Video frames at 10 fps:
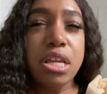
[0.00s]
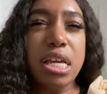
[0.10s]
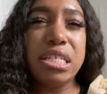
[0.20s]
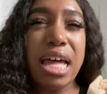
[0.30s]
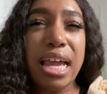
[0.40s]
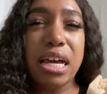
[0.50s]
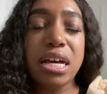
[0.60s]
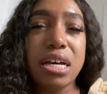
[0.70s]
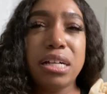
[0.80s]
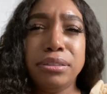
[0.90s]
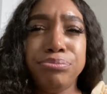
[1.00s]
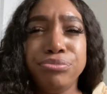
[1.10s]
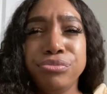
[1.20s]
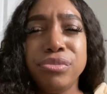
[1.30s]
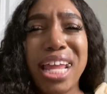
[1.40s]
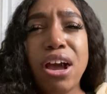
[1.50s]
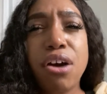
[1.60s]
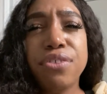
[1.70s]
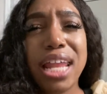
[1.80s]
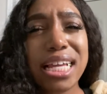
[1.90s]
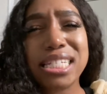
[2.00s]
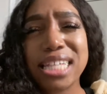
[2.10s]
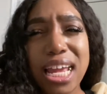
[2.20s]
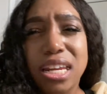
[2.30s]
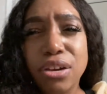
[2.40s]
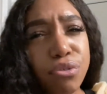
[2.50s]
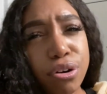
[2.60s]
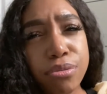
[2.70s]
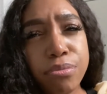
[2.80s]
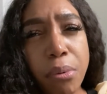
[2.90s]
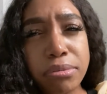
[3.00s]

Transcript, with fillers: It's like, um, they offer like standing room.